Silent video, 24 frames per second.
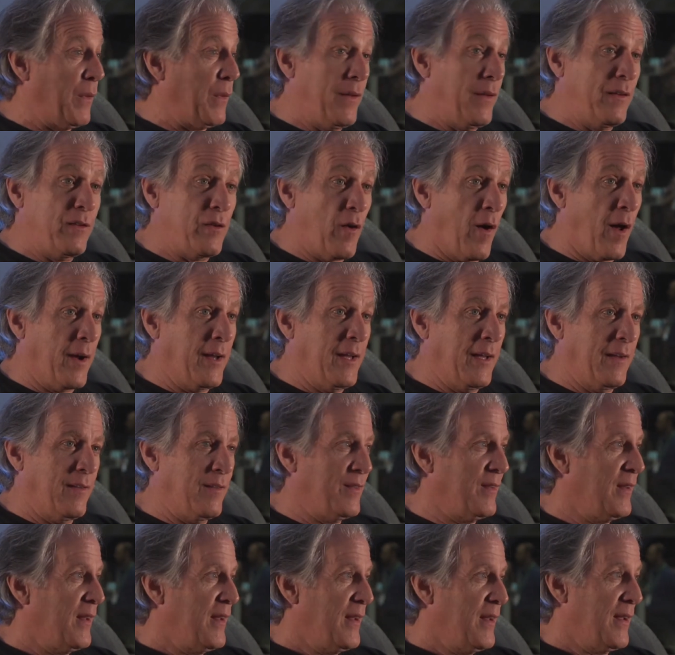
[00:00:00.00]
with its
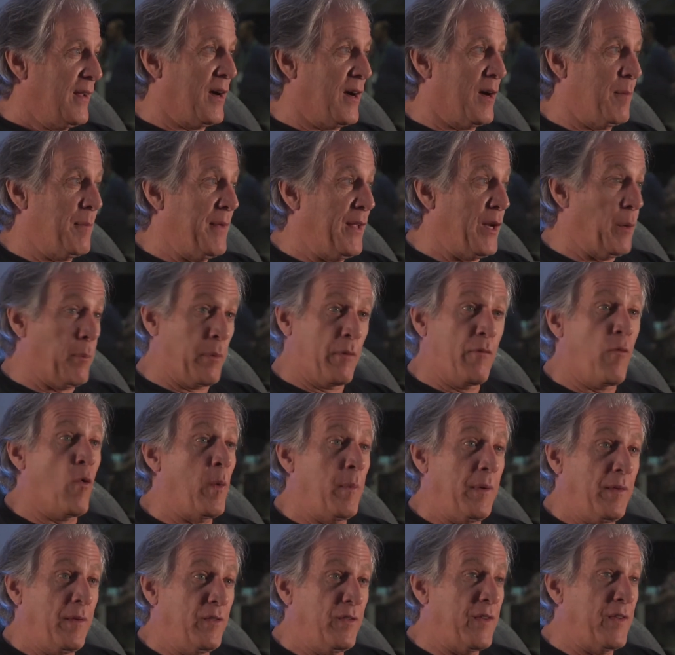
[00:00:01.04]
audience in a
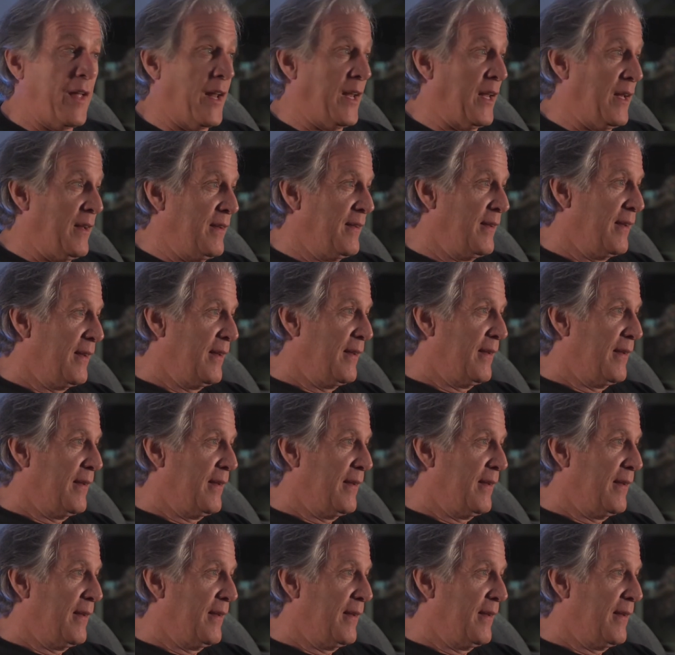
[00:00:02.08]
performance setting,